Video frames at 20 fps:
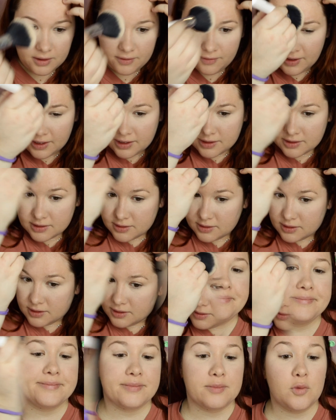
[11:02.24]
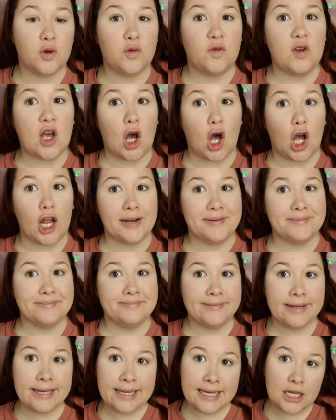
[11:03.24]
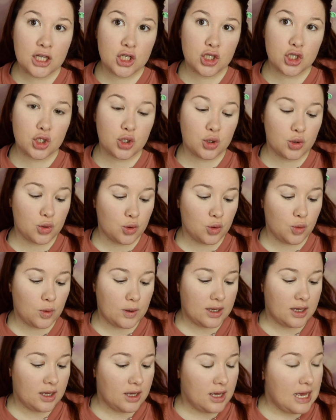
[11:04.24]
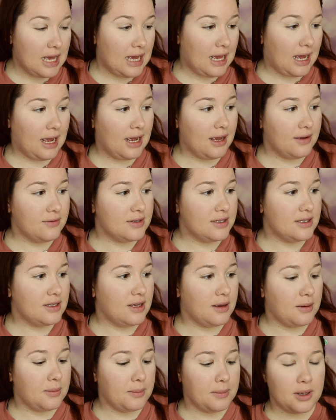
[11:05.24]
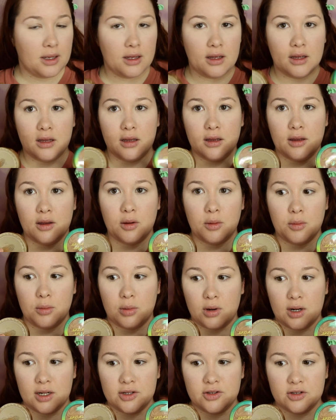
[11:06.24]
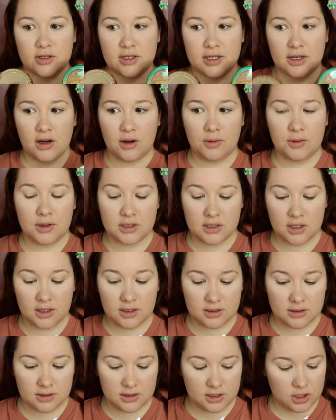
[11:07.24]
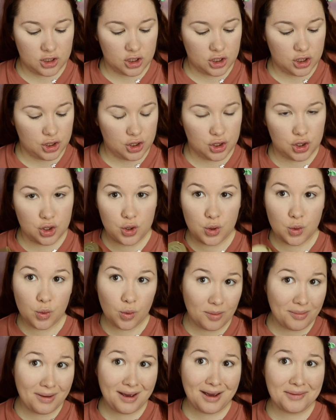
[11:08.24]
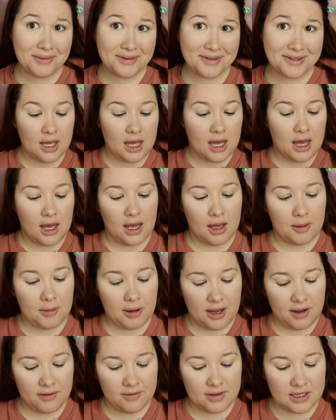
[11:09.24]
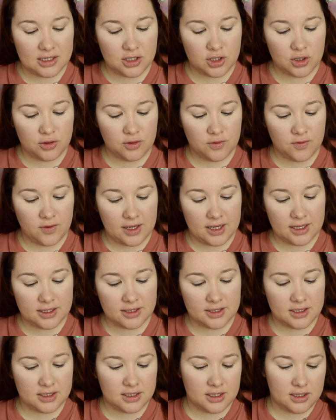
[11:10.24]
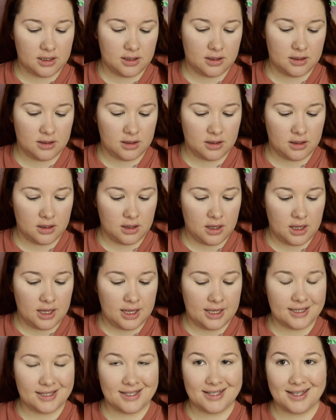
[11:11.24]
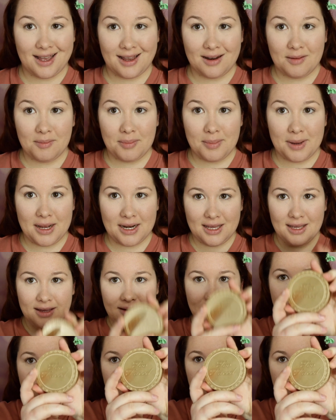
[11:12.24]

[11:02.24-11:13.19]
my face. Moving on to, I have some bronzers here I want to talk to you about. I have the Too Faced Sun Bunny.